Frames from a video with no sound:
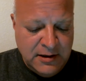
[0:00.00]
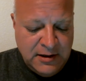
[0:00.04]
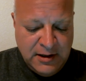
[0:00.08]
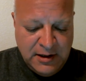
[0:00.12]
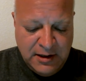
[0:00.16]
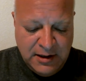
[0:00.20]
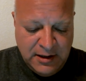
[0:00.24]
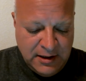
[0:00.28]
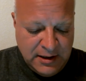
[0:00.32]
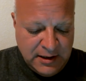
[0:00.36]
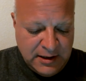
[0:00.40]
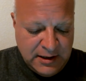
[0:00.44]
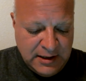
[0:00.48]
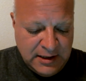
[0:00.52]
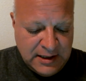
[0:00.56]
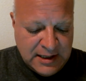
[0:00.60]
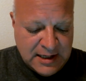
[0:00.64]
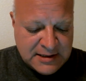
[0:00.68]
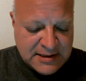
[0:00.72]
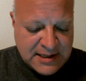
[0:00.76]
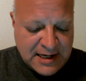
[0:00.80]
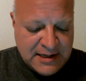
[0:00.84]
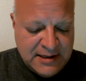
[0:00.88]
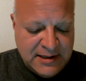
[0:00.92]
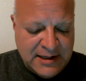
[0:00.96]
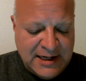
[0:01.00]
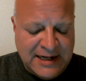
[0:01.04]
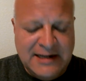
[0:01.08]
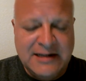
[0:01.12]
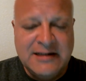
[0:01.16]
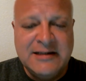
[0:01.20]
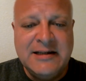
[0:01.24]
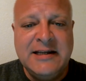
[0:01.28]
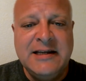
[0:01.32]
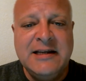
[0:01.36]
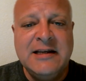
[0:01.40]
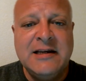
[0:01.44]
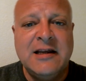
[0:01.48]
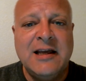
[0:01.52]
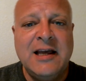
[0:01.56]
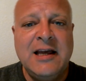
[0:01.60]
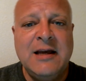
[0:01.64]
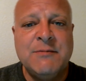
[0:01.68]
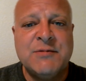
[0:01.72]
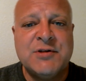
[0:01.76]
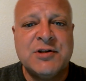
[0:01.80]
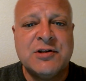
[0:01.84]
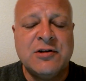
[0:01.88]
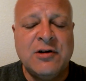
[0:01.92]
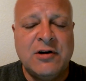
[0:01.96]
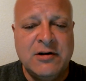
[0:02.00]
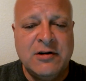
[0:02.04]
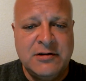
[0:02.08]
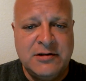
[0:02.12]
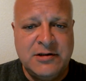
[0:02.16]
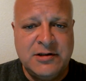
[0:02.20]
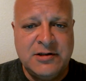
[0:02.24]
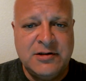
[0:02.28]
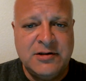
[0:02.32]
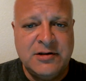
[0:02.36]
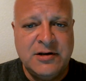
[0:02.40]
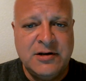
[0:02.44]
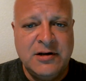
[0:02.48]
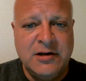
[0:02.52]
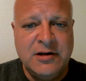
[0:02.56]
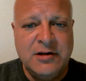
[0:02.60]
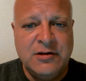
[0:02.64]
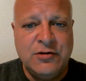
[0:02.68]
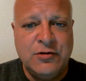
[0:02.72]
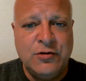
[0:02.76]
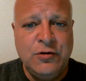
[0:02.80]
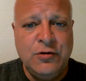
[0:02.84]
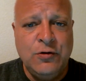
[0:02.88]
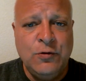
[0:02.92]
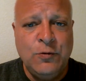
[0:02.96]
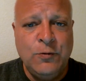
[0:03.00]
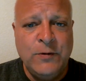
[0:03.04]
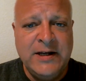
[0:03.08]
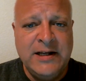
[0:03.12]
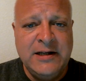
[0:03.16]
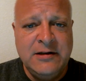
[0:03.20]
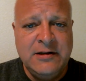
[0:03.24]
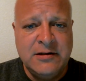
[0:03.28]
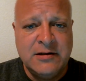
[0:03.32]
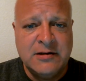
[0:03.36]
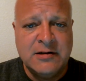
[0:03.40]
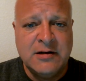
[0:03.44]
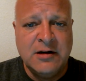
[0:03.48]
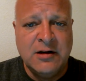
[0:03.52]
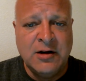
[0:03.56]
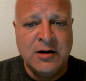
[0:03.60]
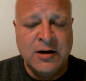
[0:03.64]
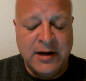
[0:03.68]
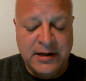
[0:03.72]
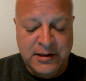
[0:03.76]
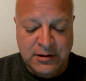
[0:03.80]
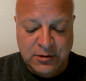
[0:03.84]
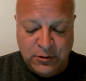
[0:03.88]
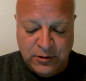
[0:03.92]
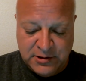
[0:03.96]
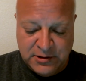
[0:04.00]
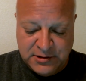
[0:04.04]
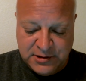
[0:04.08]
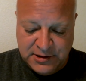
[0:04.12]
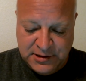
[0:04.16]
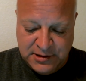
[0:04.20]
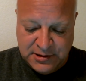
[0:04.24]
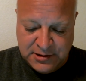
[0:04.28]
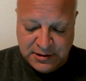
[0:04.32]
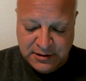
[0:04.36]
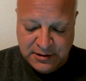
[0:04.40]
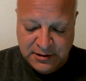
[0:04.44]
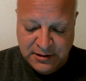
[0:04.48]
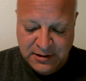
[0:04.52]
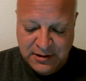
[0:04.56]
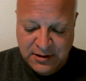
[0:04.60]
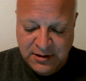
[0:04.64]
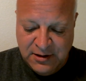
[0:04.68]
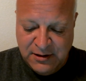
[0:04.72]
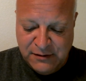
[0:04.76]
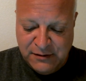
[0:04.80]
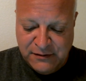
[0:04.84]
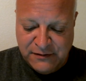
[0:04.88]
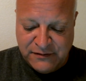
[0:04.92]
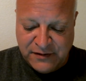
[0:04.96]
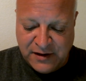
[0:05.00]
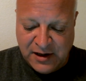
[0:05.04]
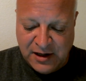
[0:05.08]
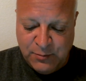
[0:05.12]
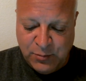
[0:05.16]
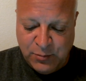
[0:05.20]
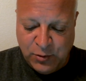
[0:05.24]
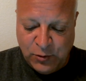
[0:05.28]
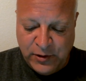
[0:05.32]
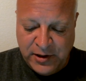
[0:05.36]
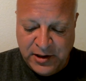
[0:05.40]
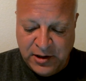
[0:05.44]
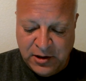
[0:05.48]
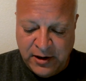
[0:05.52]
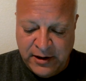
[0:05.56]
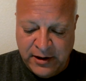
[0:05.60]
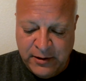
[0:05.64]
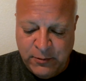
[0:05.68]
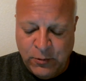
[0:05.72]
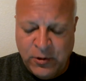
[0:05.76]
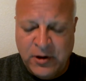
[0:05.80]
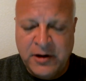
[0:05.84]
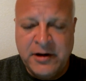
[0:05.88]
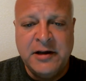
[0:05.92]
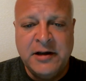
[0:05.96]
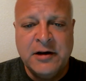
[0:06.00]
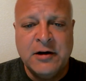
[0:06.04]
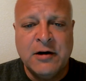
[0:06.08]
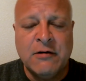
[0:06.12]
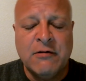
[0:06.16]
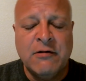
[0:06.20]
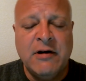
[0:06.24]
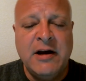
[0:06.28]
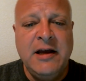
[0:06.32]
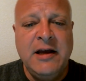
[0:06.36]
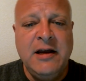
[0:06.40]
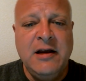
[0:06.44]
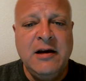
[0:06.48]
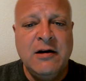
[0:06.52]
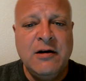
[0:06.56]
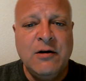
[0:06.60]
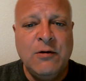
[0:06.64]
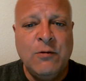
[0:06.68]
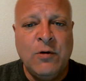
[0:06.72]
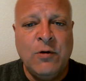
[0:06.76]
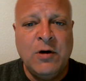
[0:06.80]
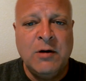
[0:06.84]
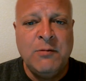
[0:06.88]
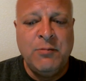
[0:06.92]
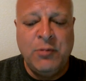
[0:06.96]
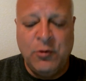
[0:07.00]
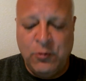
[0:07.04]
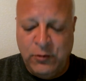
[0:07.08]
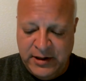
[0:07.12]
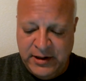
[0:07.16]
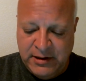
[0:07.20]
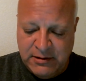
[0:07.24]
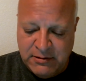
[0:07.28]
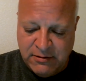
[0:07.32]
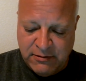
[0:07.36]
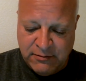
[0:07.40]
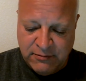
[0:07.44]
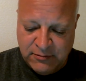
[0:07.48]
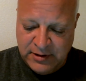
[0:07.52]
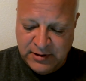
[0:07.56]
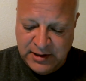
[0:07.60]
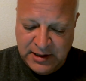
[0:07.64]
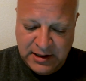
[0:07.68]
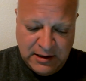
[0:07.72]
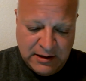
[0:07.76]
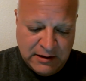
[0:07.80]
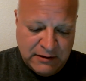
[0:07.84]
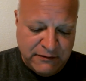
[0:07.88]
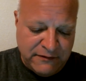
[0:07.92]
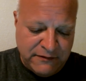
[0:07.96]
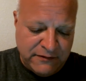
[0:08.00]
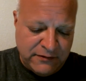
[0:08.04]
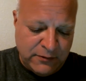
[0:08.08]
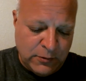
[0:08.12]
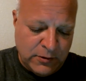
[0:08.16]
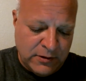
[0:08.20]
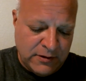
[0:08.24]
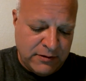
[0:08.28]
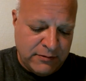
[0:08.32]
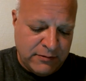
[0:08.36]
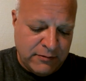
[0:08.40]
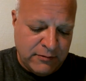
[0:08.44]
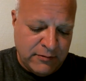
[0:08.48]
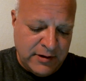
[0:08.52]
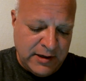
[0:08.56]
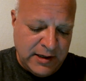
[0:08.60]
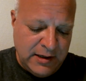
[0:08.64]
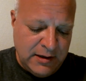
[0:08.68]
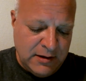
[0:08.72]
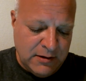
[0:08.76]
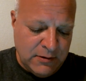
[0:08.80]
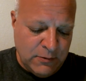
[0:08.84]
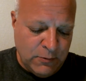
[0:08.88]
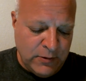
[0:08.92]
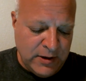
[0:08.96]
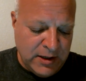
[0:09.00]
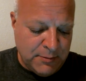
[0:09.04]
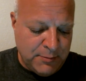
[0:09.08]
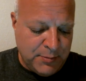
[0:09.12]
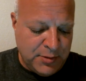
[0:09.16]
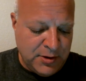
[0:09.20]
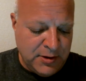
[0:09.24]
He has had 19 game starts, 2 wins, 9 losses. 5.91 ERA, 1.343 WHIP.